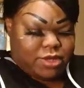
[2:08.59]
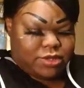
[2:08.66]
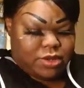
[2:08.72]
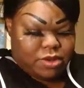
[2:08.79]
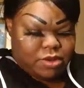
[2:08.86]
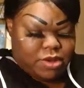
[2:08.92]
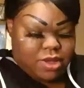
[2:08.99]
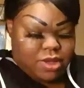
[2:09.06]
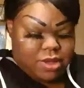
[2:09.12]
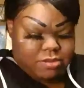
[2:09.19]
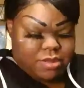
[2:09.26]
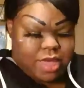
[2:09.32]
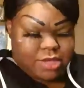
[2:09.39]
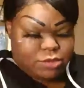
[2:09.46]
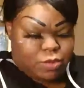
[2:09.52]
So um
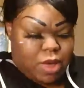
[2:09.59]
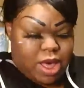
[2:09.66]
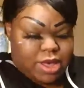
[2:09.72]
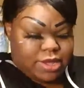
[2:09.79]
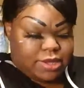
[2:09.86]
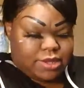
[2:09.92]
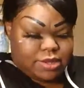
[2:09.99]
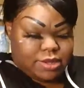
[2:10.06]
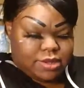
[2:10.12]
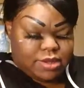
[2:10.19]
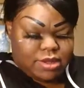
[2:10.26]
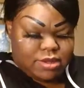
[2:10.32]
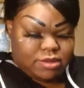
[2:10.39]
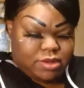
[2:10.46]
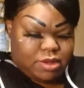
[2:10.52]
that's why
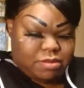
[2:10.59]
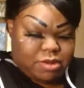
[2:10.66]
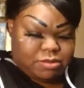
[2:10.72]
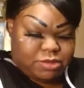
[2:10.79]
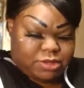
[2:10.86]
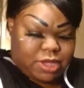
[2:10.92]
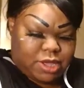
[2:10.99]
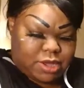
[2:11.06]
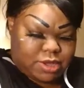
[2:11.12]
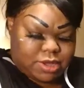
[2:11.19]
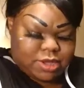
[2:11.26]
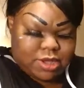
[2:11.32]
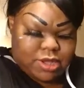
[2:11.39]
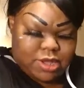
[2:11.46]
some of them stuck